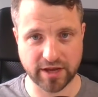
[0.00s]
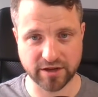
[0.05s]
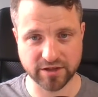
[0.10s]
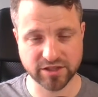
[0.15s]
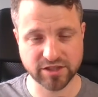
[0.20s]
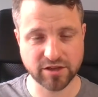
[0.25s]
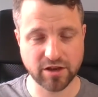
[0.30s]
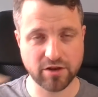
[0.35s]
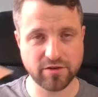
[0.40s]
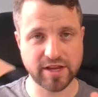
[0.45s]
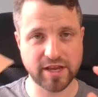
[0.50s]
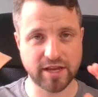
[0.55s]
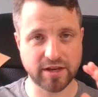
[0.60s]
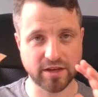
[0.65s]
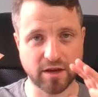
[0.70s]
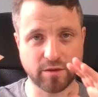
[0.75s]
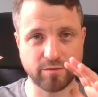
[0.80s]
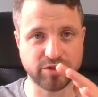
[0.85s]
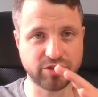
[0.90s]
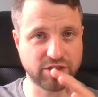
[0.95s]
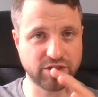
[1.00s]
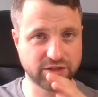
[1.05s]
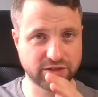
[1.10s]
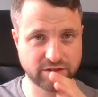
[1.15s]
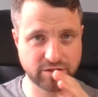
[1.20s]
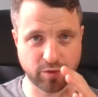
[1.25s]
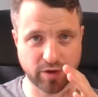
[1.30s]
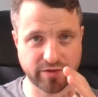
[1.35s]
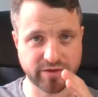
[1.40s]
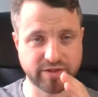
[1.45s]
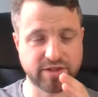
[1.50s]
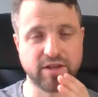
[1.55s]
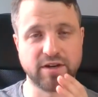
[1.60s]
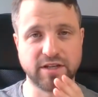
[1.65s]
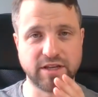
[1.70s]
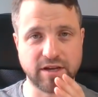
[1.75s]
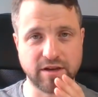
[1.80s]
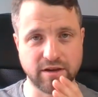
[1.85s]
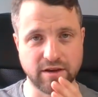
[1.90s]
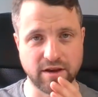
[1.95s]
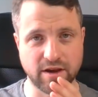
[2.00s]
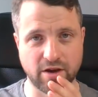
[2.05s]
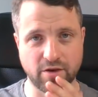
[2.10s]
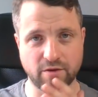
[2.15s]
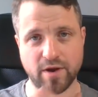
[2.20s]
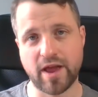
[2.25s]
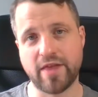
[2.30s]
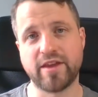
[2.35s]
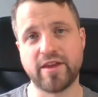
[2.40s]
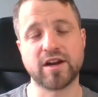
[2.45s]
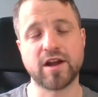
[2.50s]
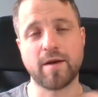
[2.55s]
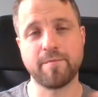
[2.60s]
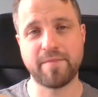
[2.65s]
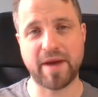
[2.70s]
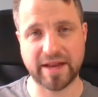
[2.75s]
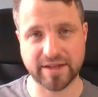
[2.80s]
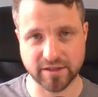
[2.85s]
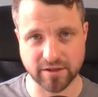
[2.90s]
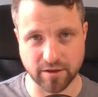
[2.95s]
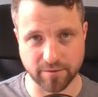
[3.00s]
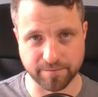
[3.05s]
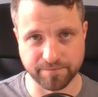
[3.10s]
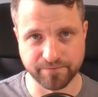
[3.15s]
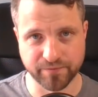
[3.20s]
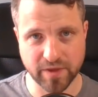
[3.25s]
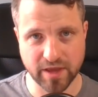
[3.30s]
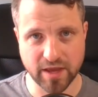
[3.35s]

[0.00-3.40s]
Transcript: And I'd slowly up with just the ones that I didn't know. And then I would come back to them.